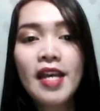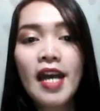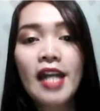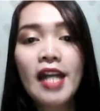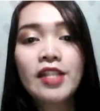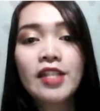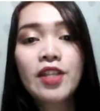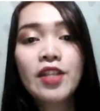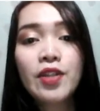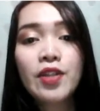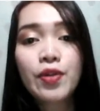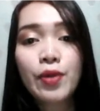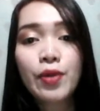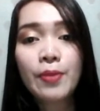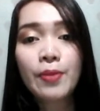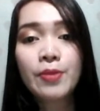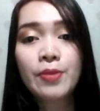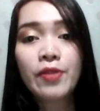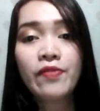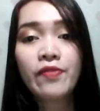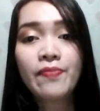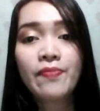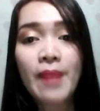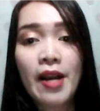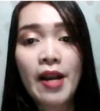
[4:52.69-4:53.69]
A
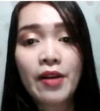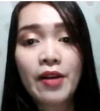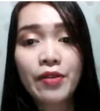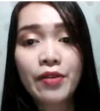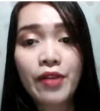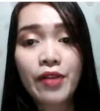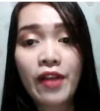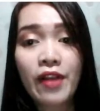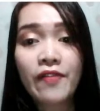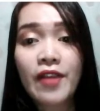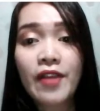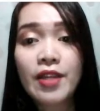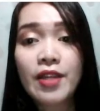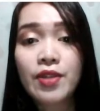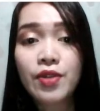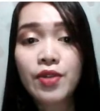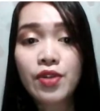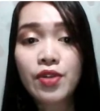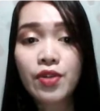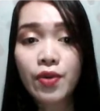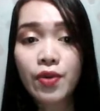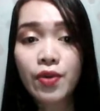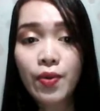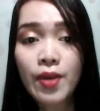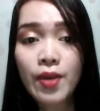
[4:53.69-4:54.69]
descriptive paragraph has
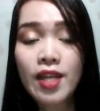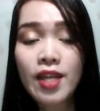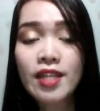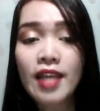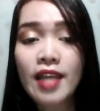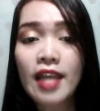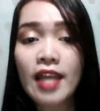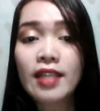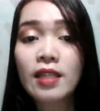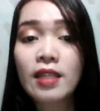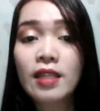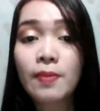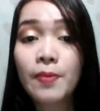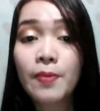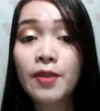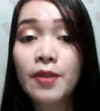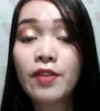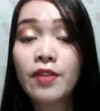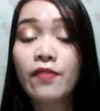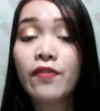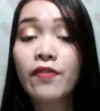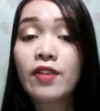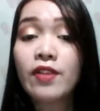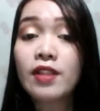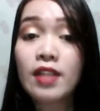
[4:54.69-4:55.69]
concrete and
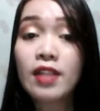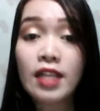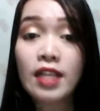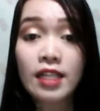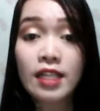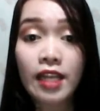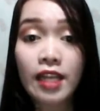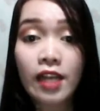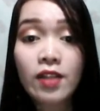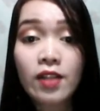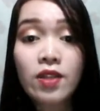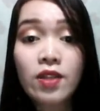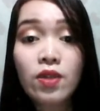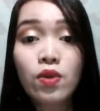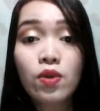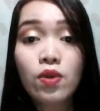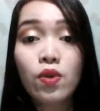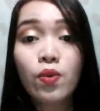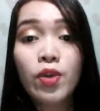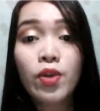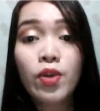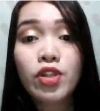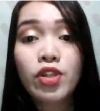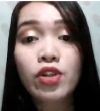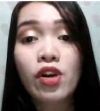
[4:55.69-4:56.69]
specific details
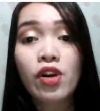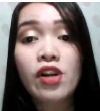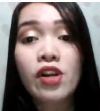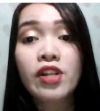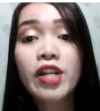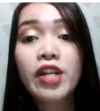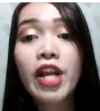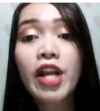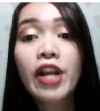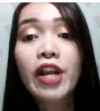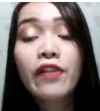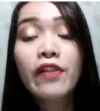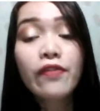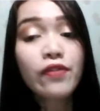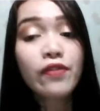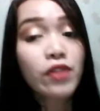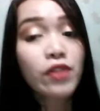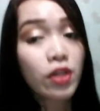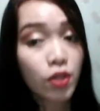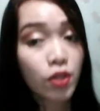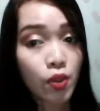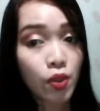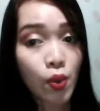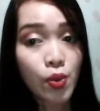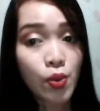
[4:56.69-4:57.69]
which are
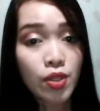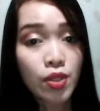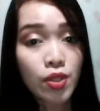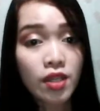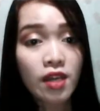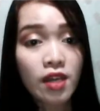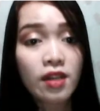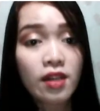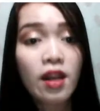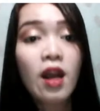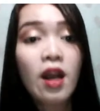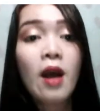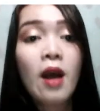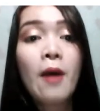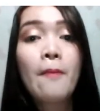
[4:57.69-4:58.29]
carefully chosen